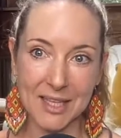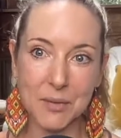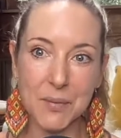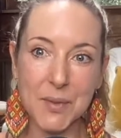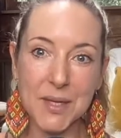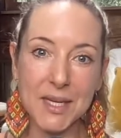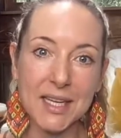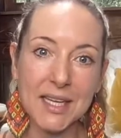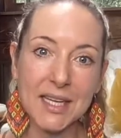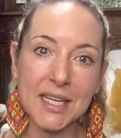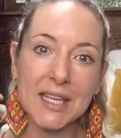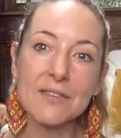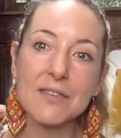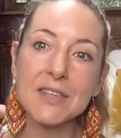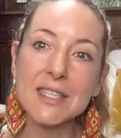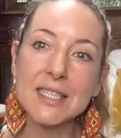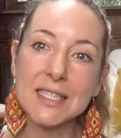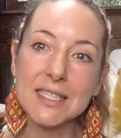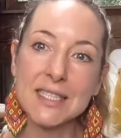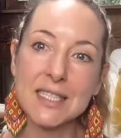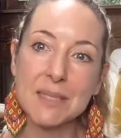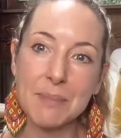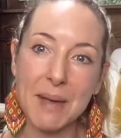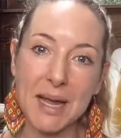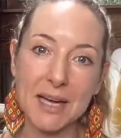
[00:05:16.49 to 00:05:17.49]
Like we can even
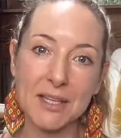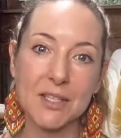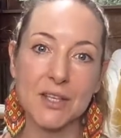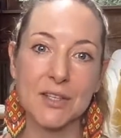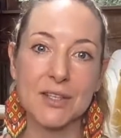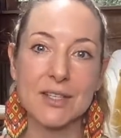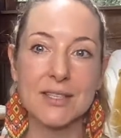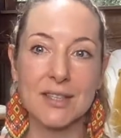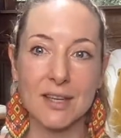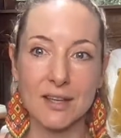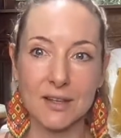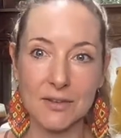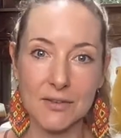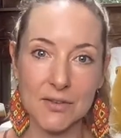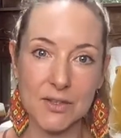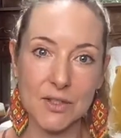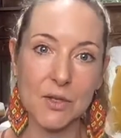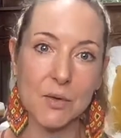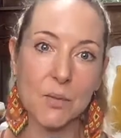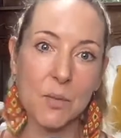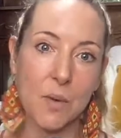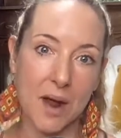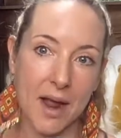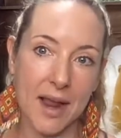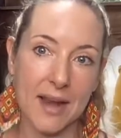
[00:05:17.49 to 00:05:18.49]
expect ourselves
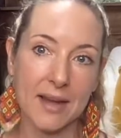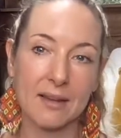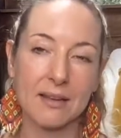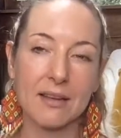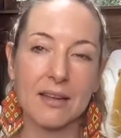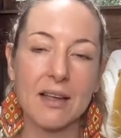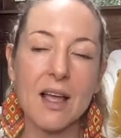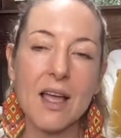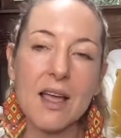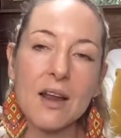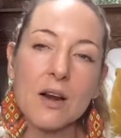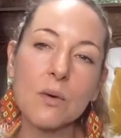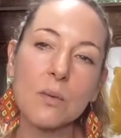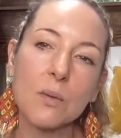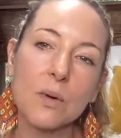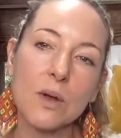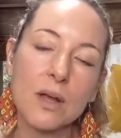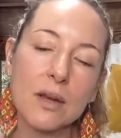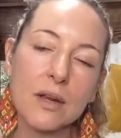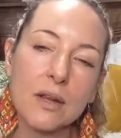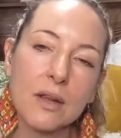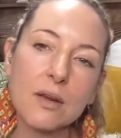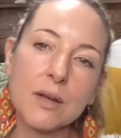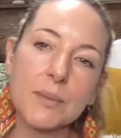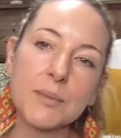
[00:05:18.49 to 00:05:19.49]
to whine like I don't
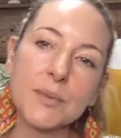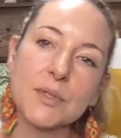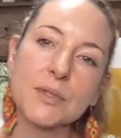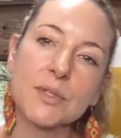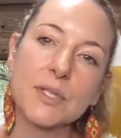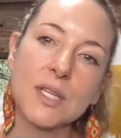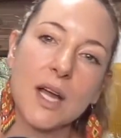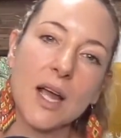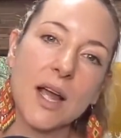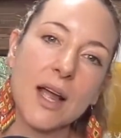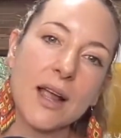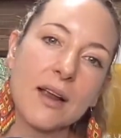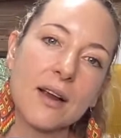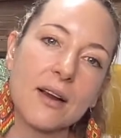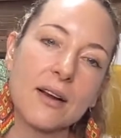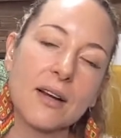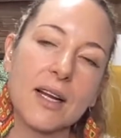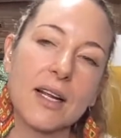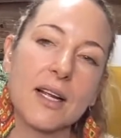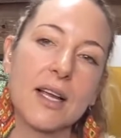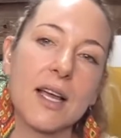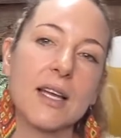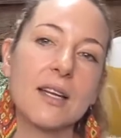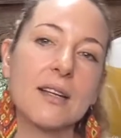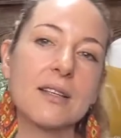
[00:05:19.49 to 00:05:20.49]
want to, I'm too tired.
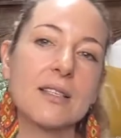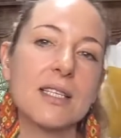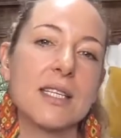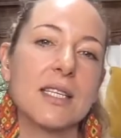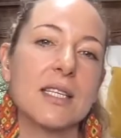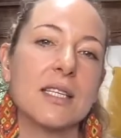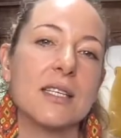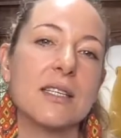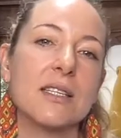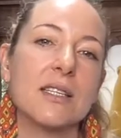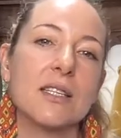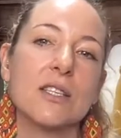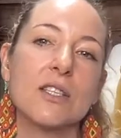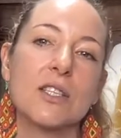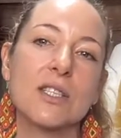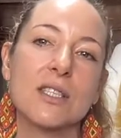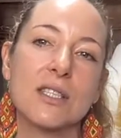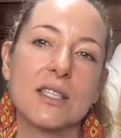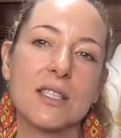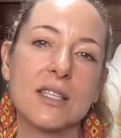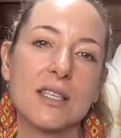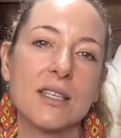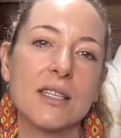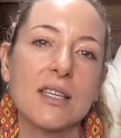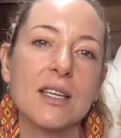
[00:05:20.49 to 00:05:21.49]
I kind of it's like easier
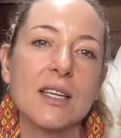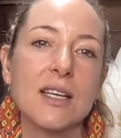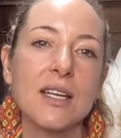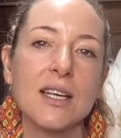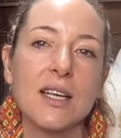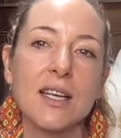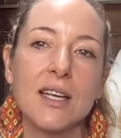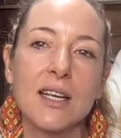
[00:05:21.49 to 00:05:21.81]
just to